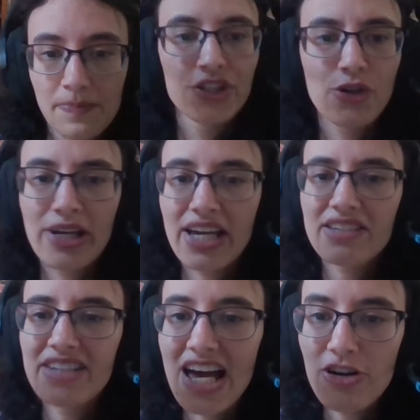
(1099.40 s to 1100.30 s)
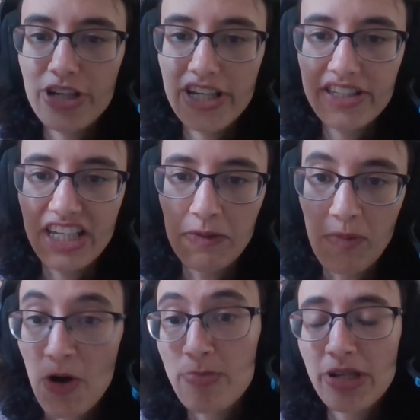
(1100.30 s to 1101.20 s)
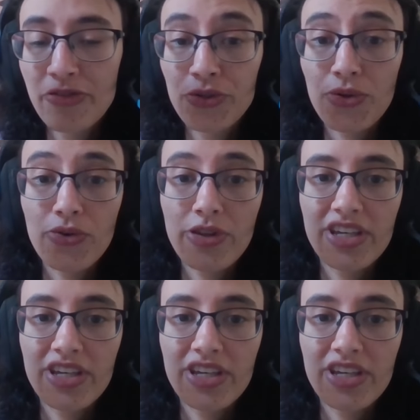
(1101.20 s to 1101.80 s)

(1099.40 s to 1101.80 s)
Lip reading: So I guess now it is the moment of truth,